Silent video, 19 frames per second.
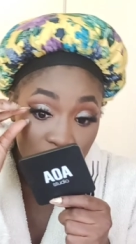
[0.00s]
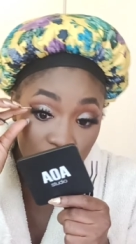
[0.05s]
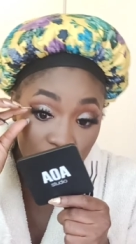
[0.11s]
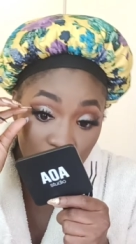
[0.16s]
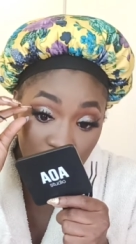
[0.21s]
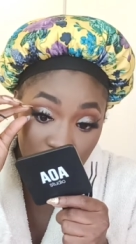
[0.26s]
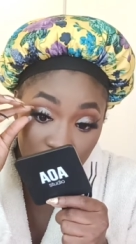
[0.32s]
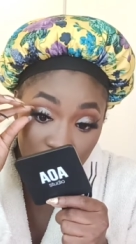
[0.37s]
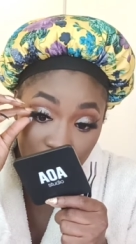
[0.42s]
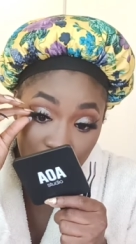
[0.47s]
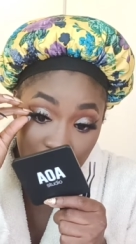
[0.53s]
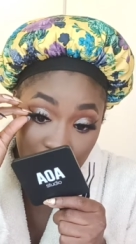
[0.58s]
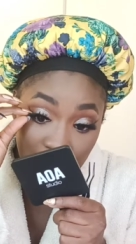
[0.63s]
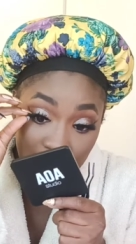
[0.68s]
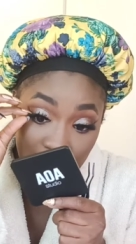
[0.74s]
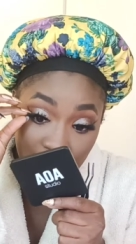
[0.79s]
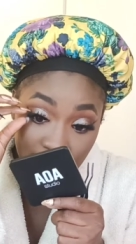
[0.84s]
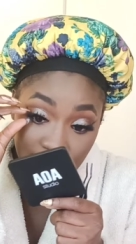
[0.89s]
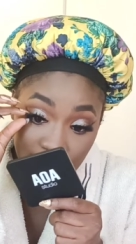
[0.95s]
speak to
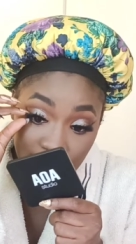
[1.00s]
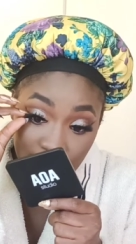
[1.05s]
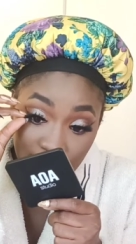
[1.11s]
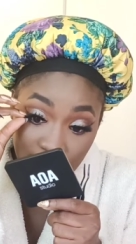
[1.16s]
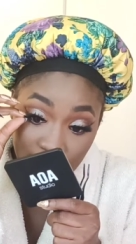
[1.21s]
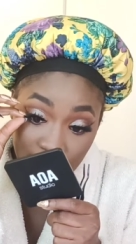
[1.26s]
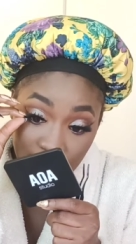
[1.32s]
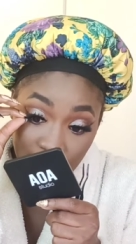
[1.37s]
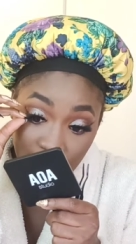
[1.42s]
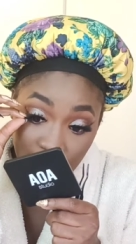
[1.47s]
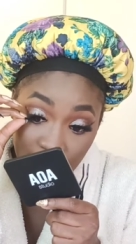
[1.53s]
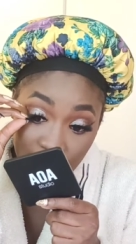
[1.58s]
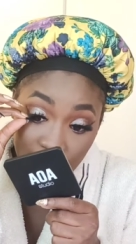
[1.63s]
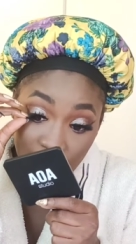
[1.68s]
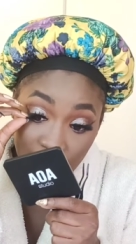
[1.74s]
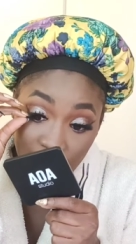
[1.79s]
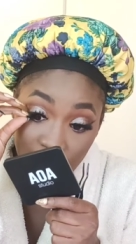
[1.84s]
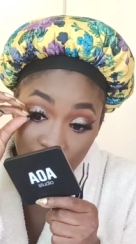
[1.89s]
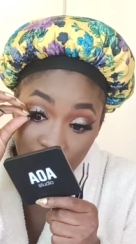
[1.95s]
my light. I
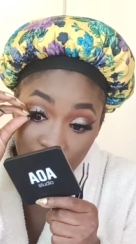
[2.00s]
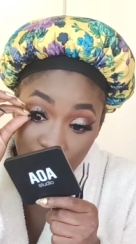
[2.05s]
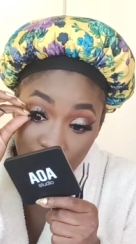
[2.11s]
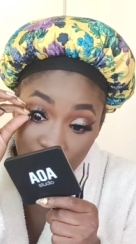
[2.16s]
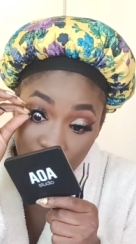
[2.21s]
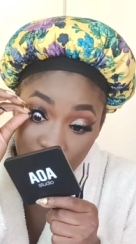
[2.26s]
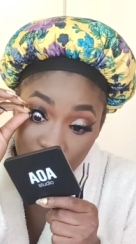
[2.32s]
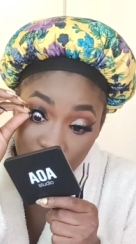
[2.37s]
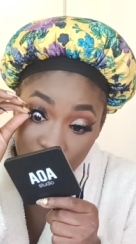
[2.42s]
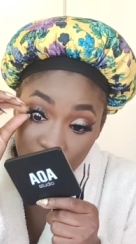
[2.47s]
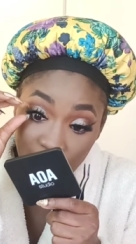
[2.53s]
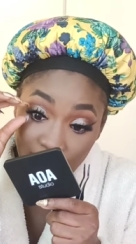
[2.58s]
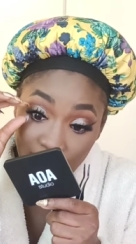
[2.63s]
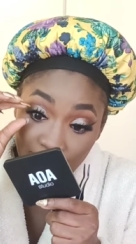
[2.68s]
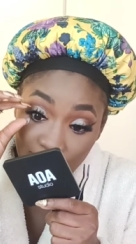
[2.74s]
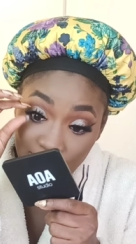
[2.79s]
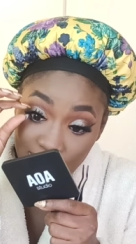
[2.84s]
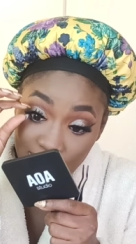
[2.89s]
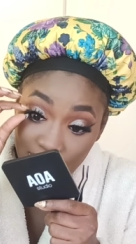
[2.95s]
tell you all this.
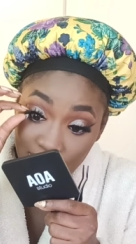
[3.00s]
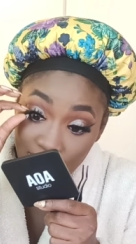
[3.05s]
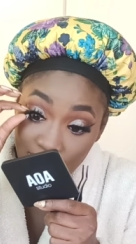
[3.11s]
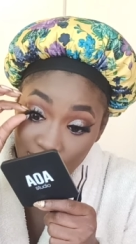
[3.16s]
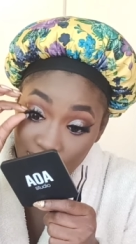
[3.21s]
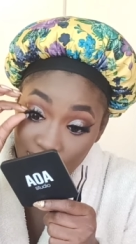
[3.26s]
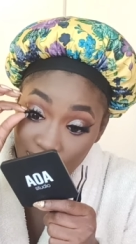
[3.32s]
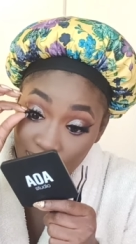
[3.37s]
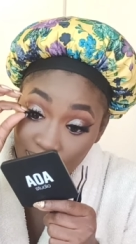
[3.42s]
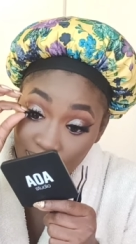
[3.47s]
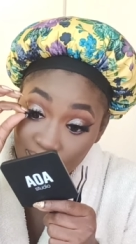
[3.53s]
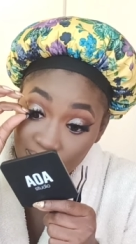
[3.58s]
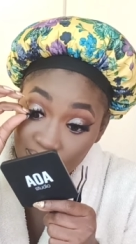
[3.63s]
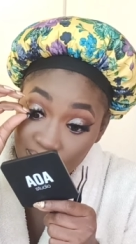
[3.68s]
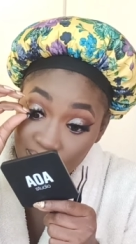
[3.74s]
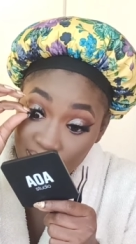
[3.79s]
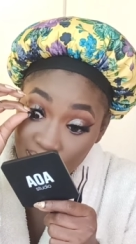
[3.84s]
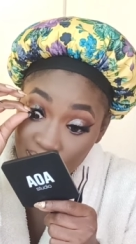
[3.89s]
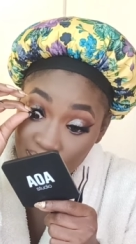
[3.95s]
Light, eh?
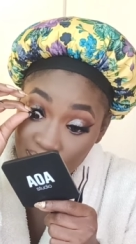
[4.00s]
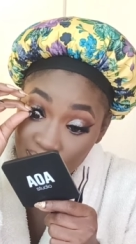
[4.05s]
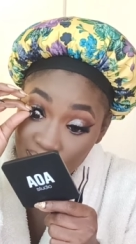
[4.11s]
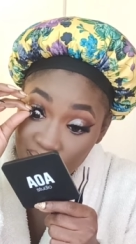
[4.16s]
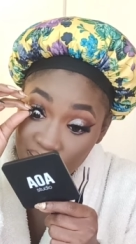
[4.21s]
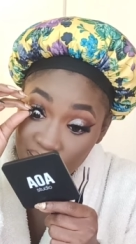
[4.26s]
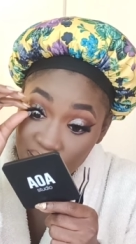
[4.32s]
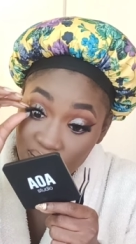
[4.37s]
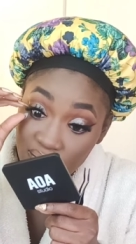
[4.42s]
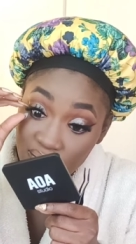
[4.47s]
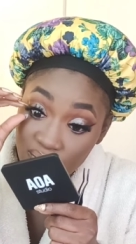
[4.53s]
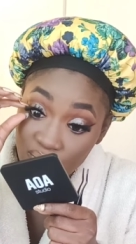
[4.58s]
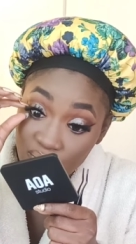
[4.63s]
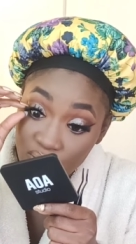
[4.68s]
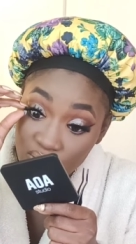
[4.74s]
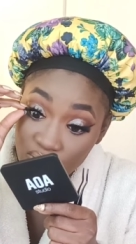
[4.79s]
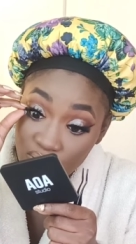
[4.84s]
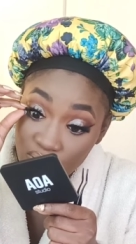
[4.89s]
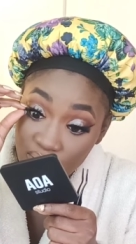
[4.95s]
Lightly.
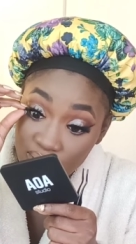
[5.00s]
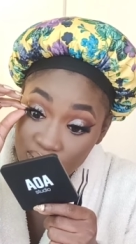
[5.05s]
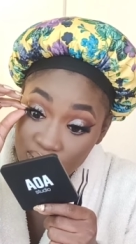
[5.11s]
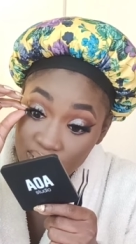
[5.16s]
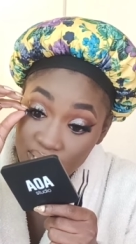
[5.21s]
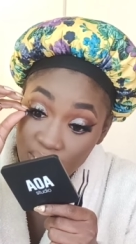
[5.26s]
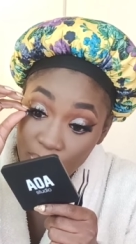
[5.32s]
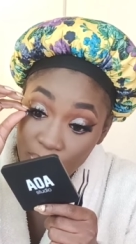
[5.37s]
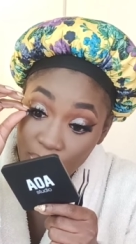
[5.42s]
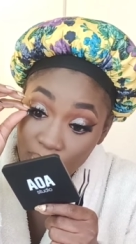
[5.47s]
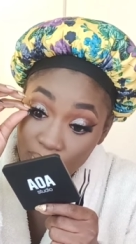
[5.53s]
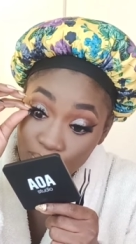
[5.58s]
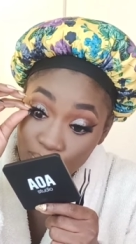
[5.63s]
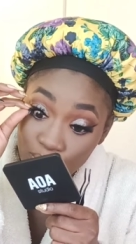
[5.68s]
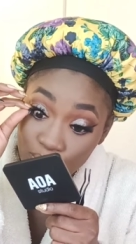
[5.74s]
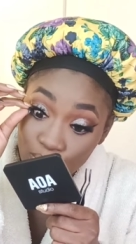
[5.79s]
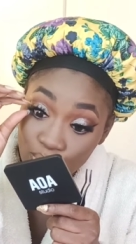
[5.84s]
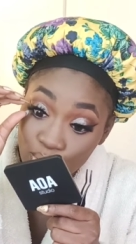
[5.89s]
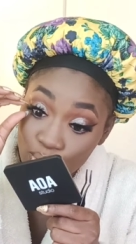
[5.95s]
Watch where you step
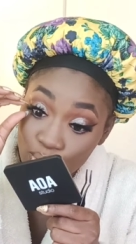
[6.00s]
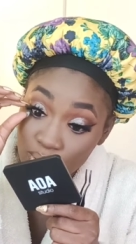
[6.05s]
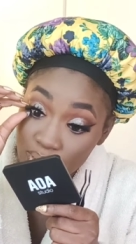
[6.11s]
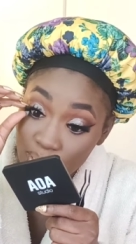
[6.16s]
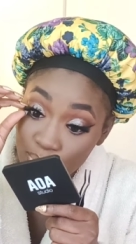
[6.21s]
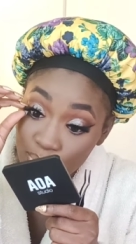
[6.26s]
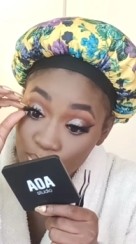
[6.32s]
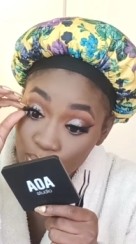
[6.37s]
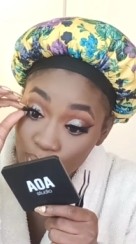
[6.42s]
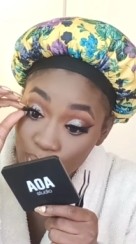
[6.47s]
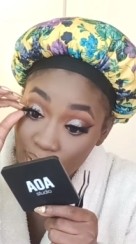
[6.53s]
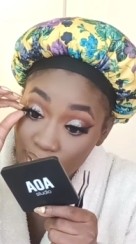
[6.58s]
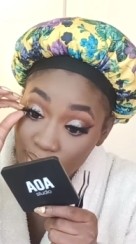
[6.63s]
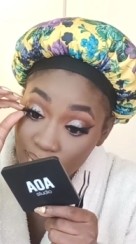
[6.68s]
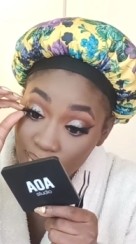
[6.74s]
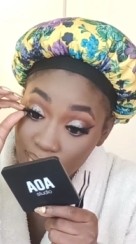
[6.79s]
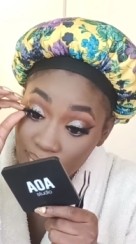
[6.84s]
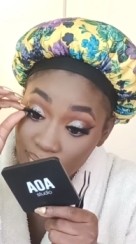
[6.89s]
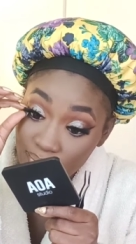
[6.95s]
into. Don't step too
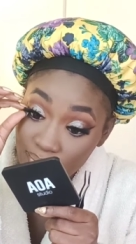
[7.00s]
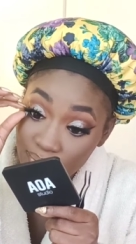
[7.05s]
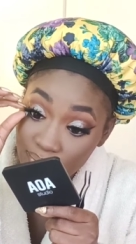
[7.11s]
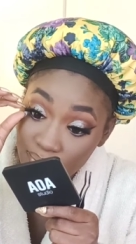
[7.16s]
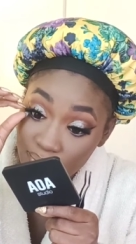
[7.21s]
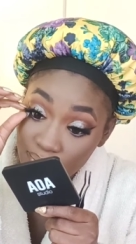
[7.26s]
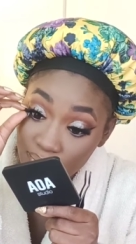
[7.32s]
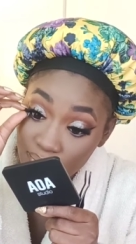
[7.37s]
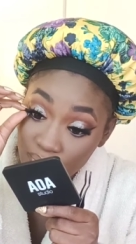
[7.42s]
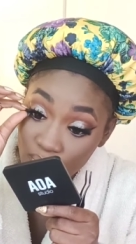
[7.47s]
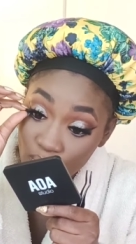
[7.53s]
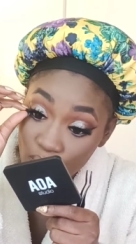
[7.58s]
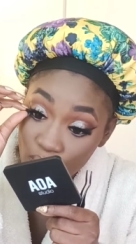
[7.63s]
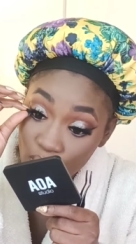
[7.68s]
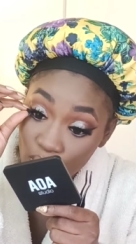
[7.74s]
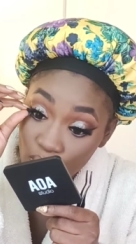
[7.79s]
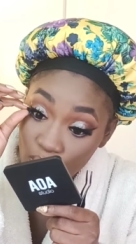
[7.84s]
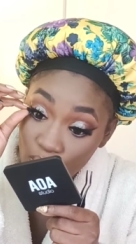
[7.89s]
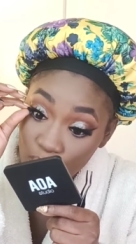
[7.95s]
hard.
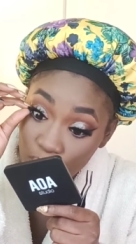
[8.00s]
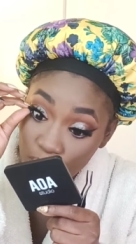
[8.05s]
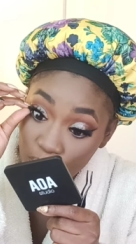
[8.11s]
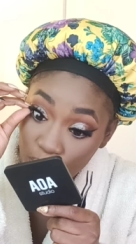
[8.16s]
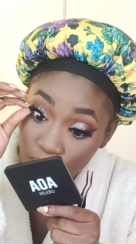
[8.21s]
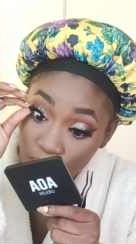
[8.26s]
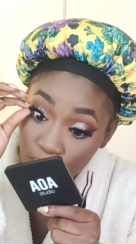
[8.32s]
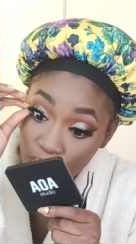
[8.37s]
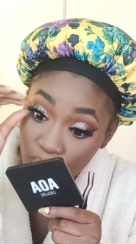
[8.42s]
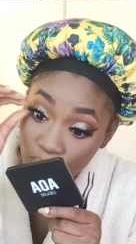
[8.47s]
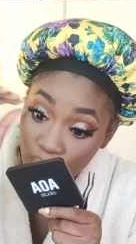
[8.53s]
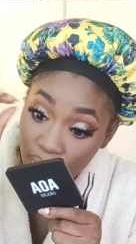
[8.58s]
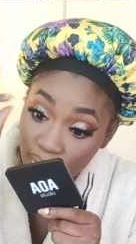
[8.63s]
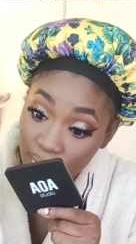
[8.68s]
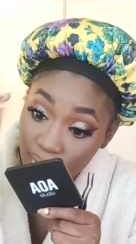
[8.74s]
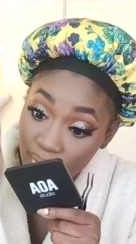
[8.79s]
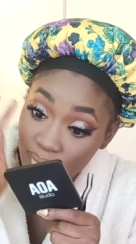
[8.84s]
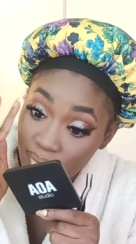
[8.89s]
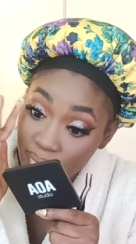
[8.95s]
Oh
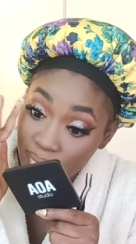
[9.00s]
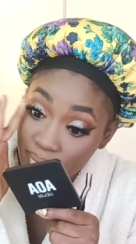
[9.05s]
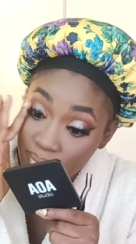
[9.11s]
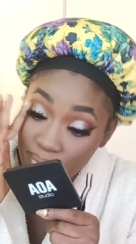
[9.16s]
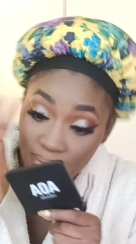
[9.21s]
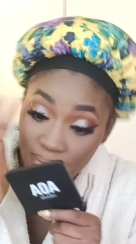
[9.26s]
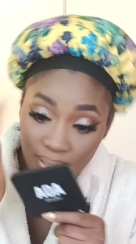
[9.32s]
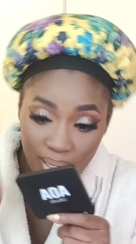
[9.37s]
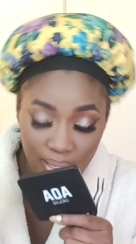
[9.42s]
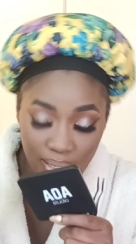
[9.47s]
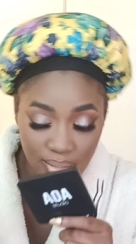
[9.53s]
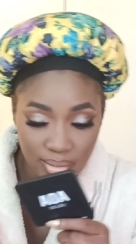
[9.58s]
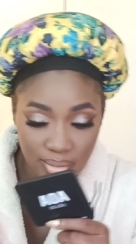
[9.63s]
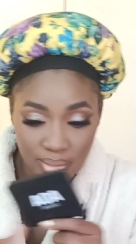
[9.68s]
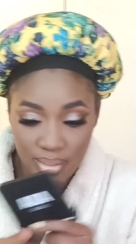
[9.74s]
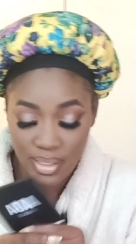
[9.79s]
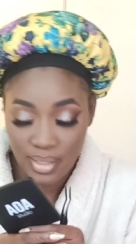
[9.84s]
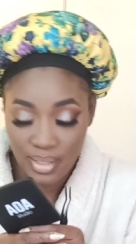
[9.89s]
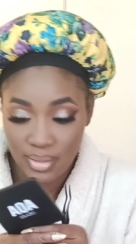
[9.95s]
boy. Look
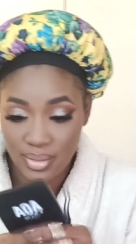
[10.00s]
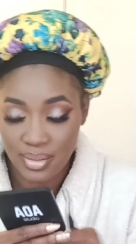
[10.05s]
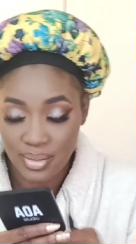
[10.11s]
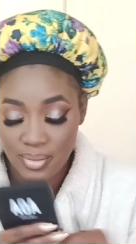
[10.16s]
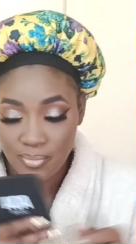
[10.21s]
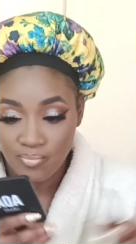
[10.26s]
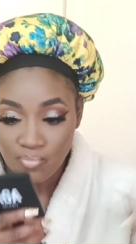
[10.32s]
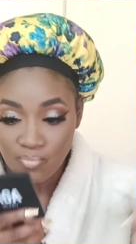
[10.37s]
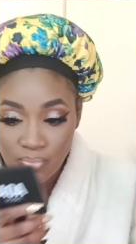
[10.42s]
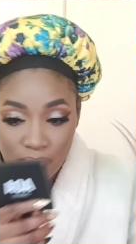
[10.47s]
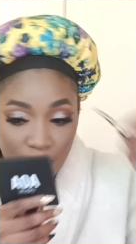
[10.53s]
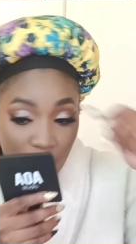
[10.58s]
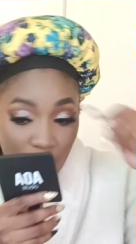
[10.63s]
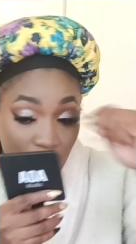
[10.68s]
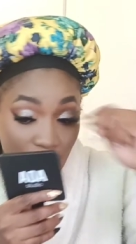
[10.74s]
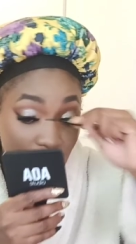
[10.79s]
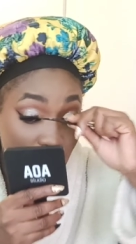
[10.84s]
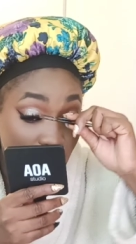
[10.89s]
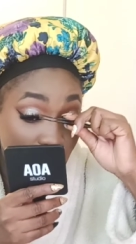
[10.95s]
at that.
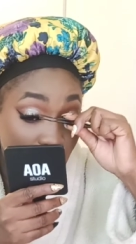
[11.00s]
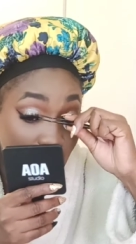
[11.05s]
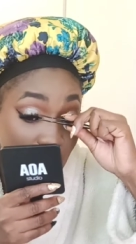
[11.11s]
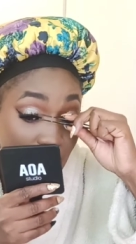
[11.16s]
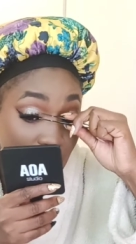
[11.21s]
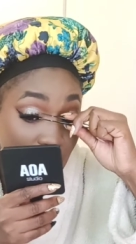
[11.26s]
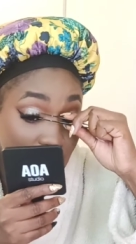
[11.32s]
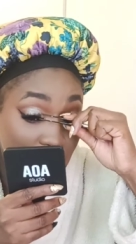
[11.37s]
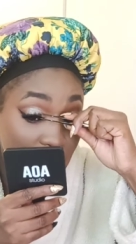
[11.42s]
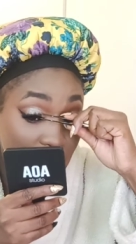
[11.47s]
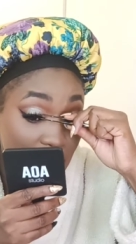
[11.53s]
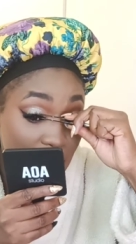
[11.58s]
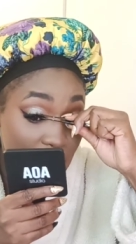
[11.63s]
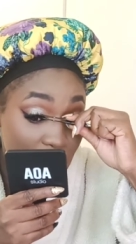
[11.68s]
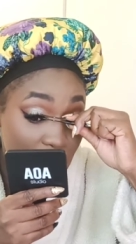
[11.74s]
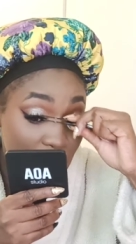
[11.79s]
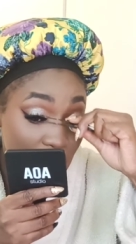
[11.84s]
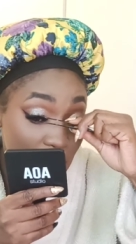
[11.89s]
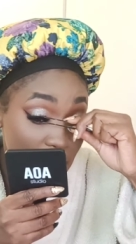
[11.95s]
Look at
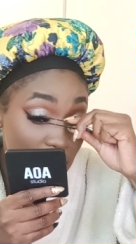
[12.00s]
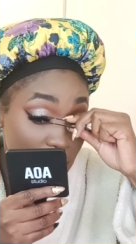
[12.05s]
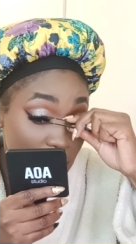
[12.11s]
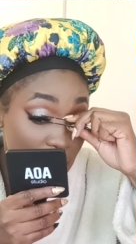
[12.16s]
this.